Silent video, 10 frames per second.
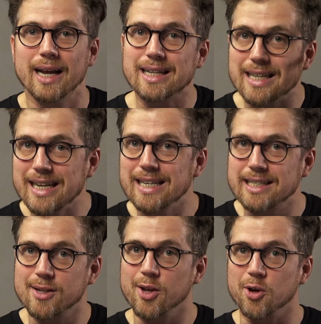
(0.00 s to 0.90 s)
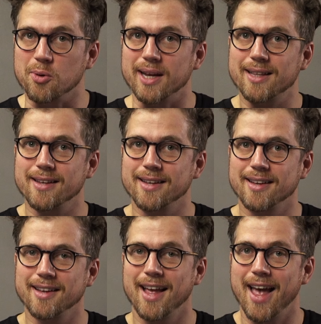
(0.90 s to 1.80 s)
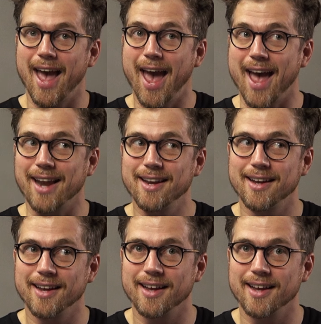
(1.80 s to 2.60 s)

It's easy to do it and